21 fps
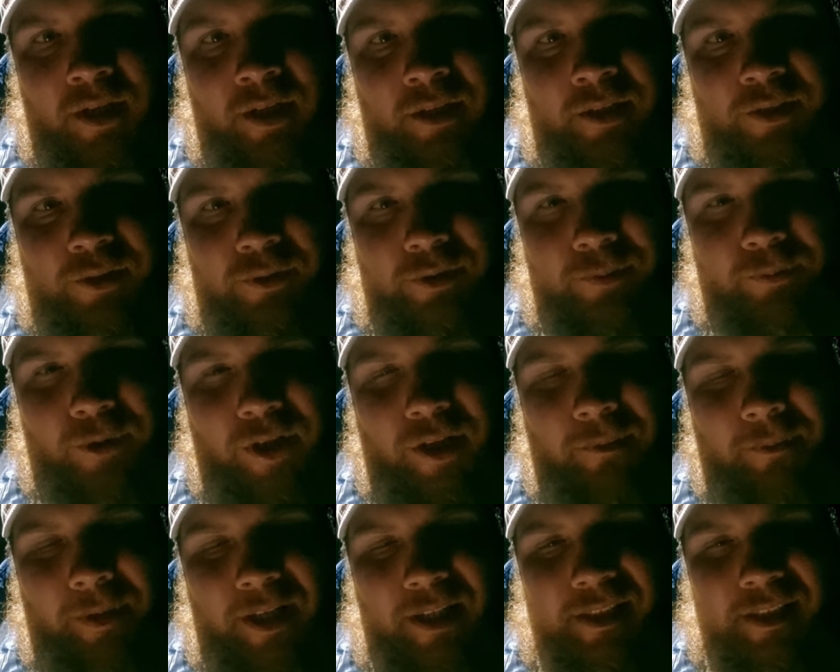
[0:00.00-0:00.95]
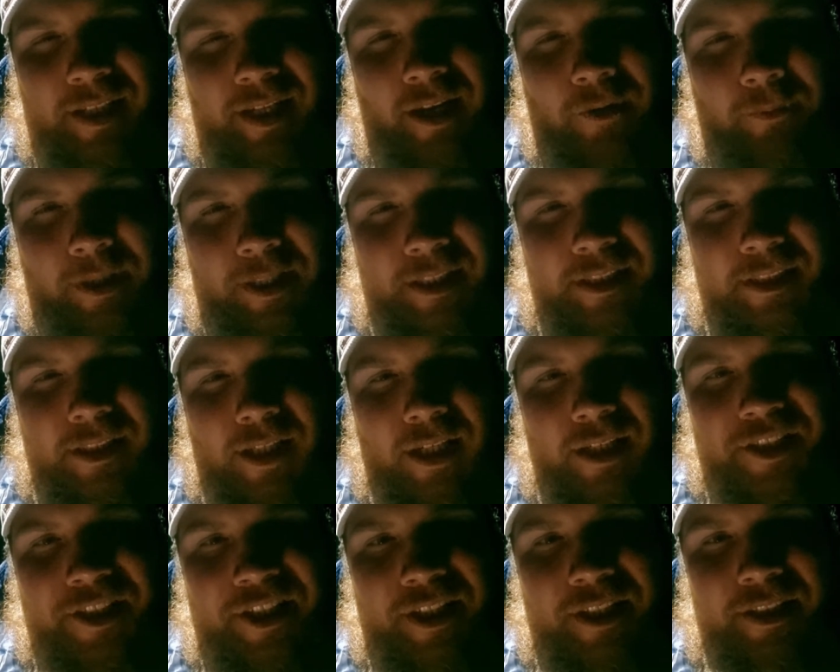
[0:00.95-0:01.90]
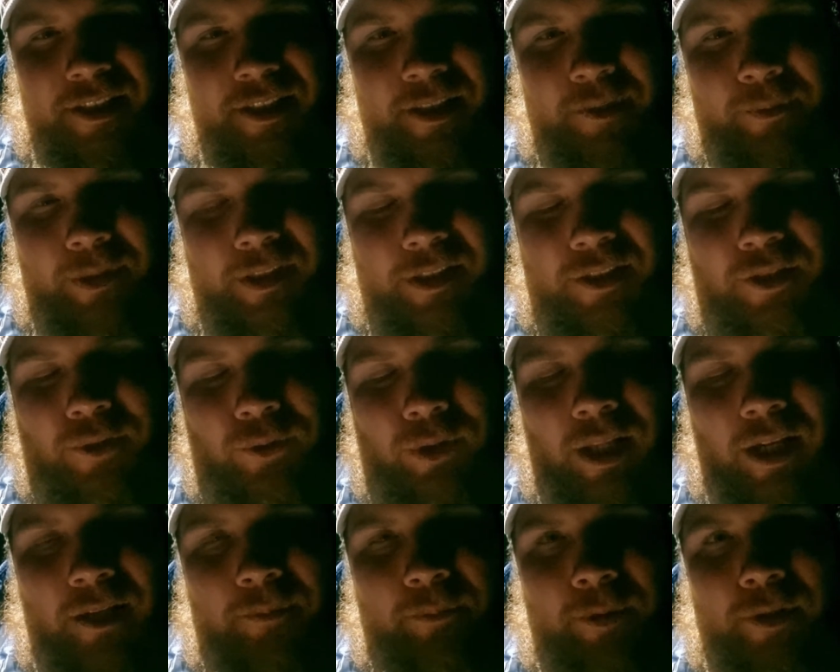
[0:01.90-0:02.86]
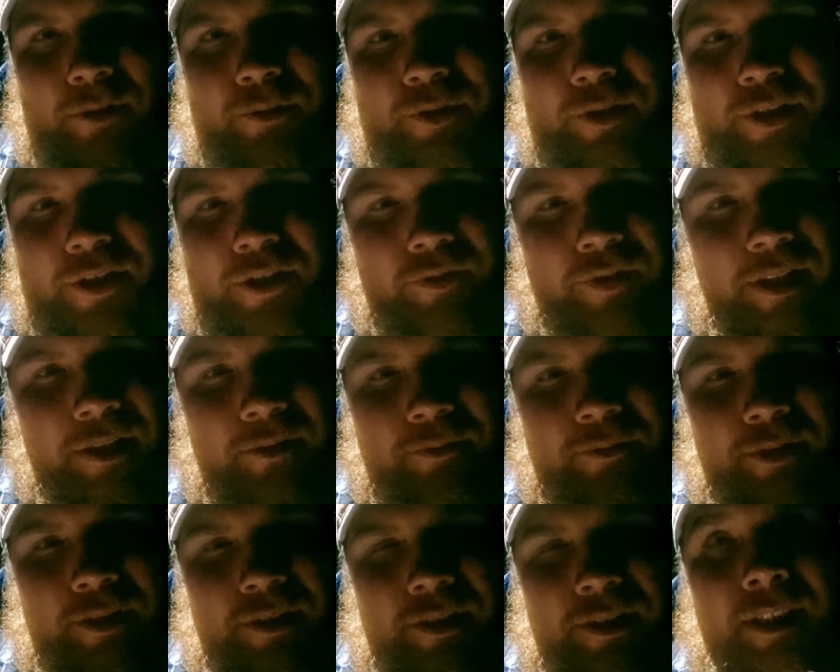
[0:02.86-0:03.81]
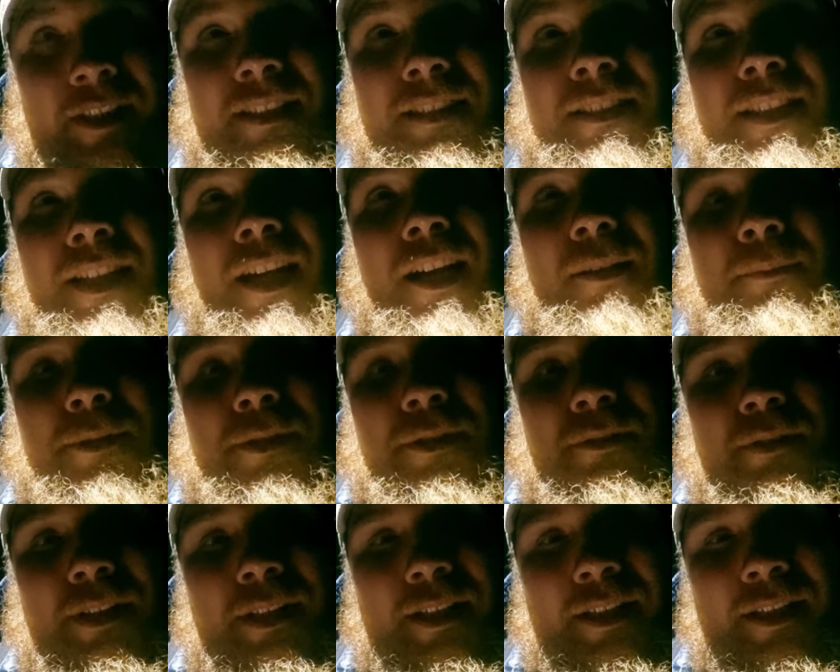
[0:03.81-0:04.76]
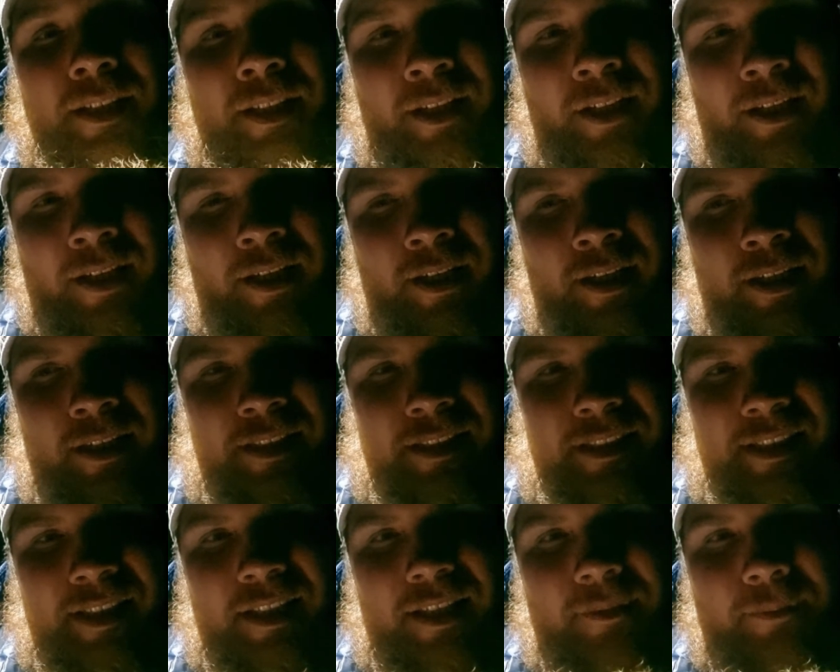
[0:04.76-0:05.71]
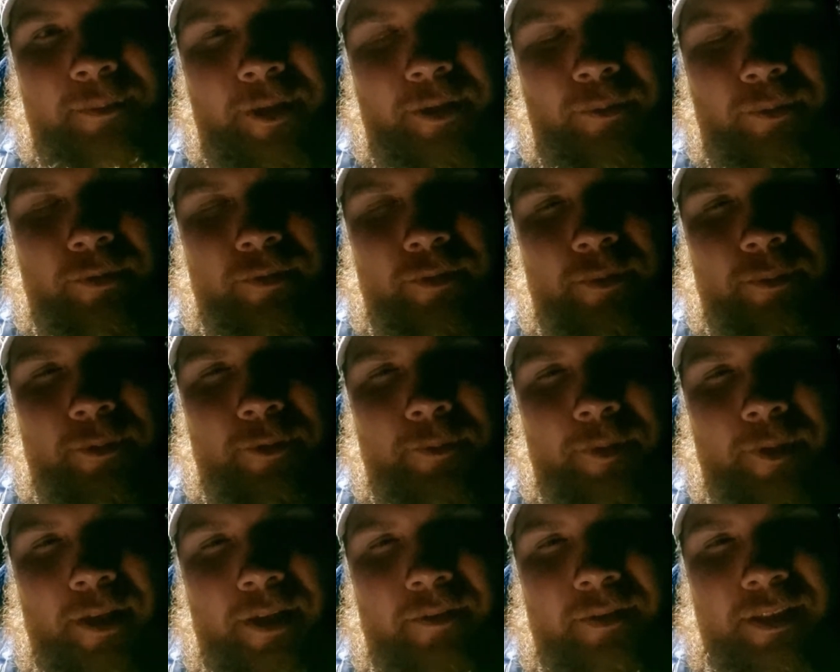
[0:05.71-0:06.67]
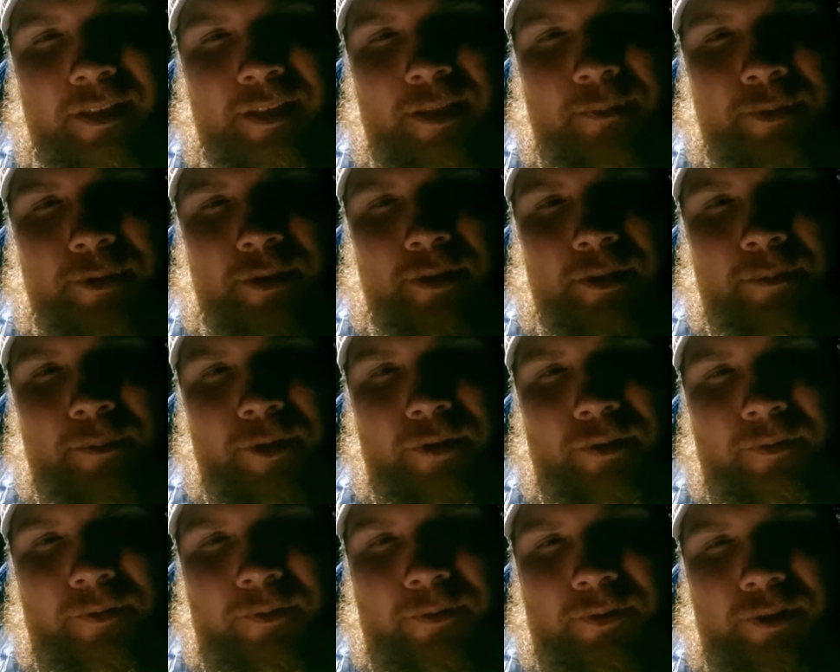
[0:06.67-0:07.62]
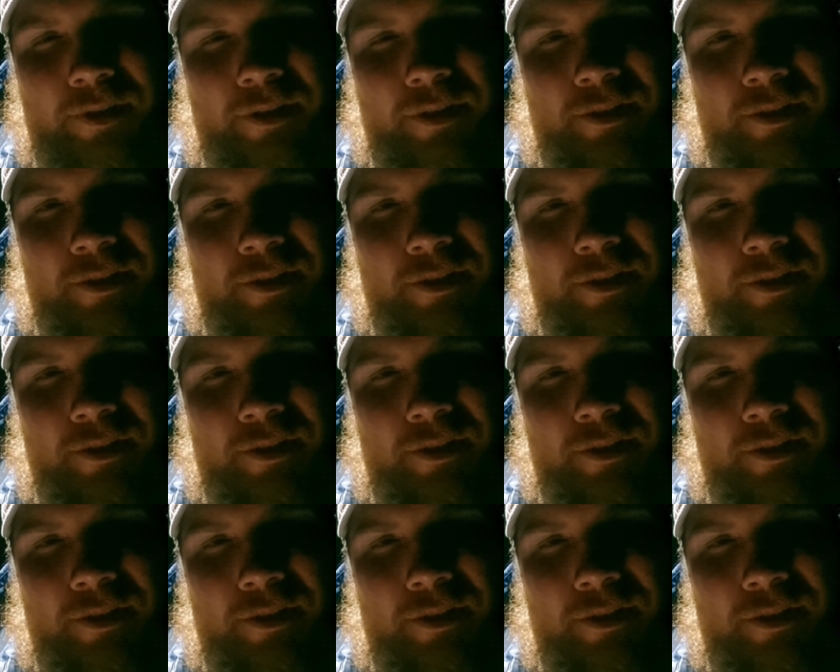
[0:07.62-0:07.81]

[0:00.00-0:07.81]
So it's pretty amazing how many stars you can see when there's no light pollution around. It's absolutely teeming with them up there. It's absolutely beautiful.